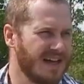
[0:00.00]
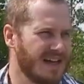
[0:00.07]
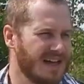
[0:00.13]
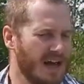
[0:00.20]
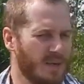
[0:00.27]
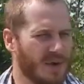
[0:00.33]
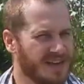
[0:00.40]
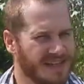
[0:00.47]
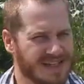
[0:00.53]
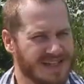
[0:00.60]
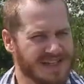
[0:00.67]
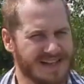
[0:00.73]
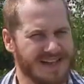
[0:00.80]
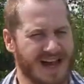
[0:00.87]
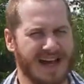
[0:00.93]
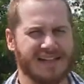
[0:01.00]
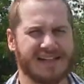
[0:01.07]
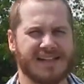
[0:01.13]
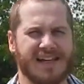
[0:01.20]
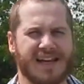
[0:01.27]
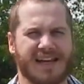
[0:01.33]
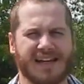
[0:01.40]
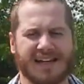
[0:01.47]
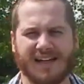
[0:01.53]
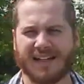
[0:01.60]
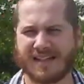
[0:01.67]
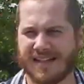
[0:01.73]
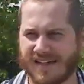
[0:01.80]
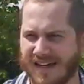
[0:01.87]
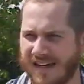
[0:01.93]
Now what this is not saying
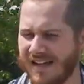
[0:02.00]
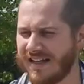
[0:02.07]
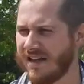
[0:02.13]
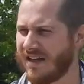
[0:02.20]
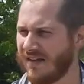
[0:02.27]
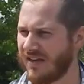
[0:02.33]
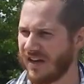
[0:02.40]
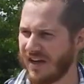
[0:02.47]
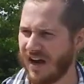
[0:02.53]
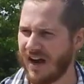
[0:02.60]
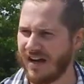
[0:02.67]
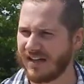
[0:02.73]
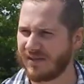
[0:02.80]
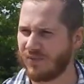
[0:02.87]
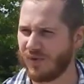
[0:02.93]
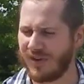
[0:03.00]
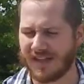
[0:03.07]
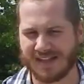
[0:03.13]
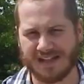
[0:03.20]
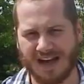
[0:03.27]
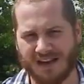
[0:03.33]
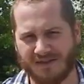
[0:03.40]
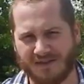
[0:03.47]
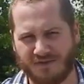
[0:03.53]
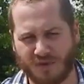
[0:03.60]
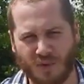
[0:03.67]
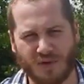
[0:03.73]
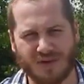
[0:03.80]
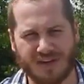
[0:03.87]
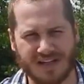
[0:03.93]
is this idea that the gospel is not
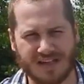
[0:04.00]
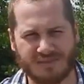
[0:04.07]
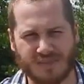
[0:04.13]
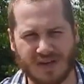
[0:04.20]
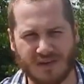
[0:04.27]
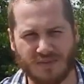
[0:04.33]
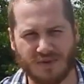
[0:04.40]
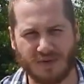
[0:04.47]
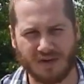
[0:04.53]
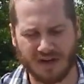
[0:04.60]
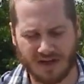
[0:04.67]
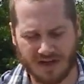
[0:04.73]
for these people.